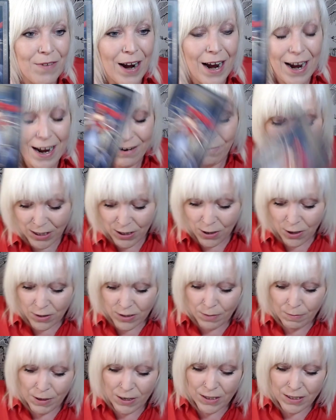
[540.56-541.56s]
right? We
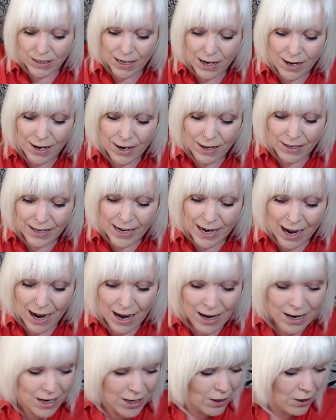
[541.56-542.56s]
talked about it
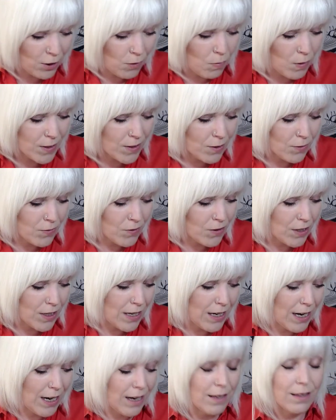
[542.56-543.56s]
earlier. Look what's
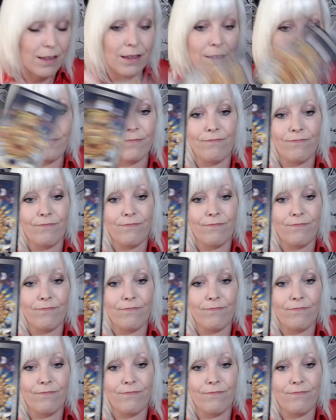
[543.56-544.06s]
underneath.